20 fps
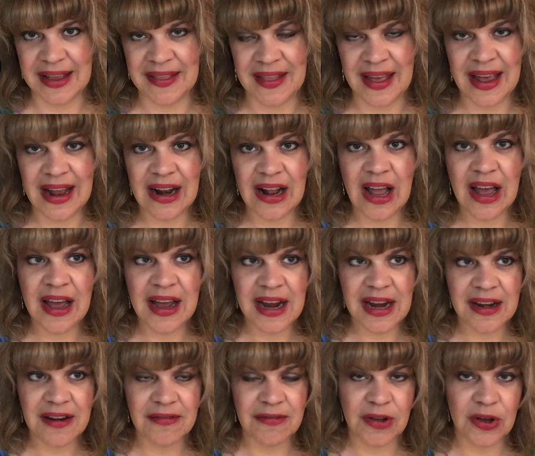And that
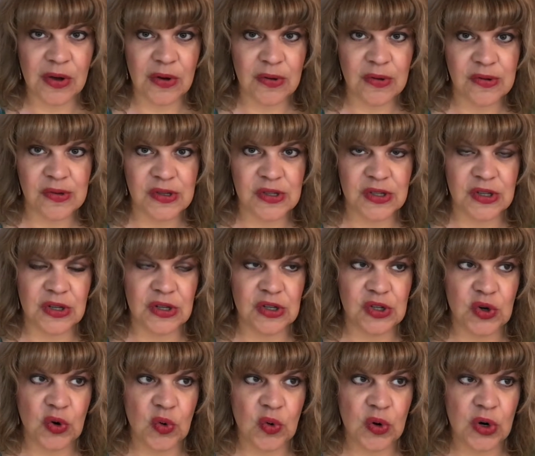kind of goes
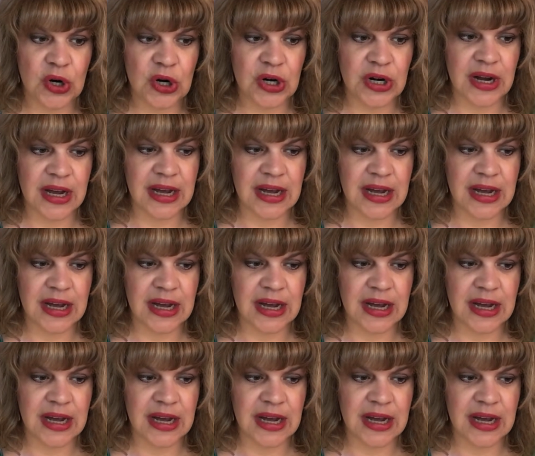toward